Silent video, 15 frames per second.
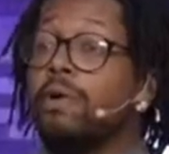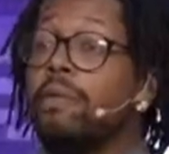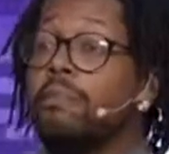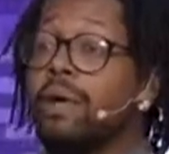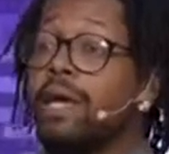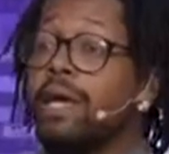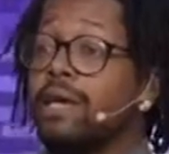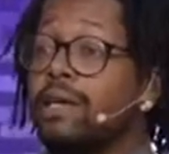
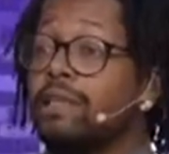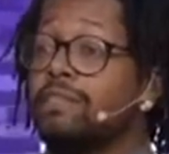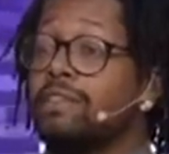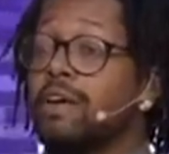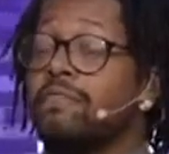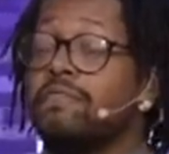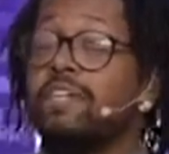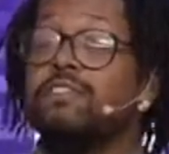remains
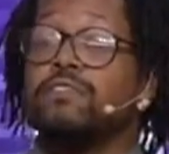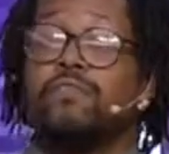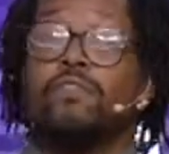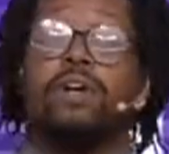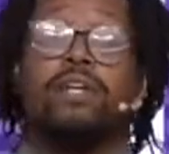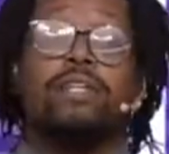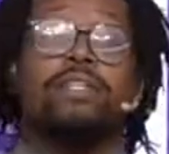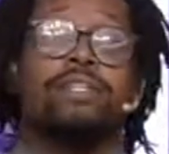of his
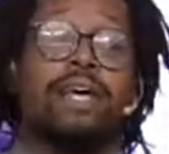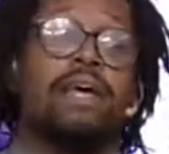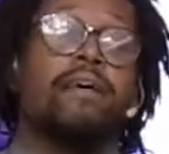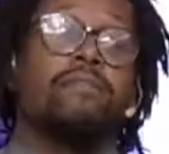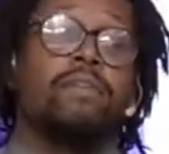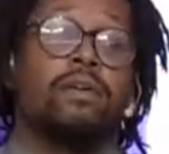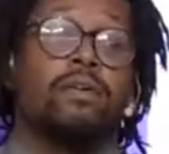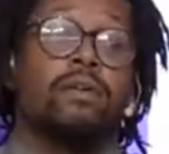friend
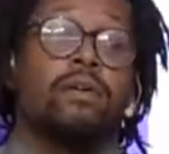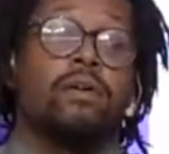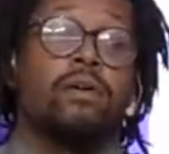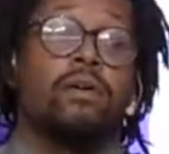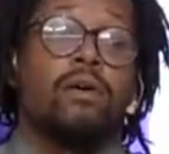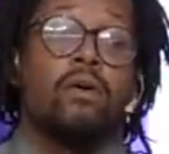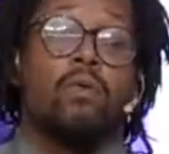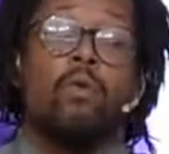David
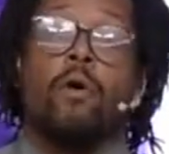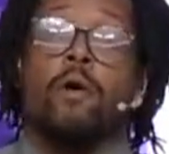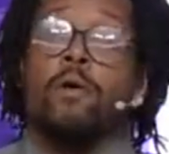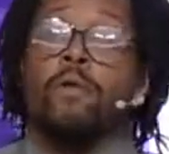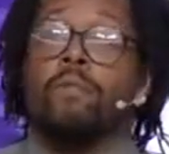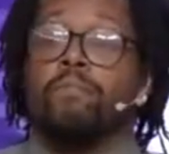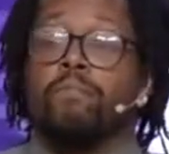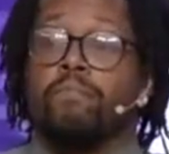were.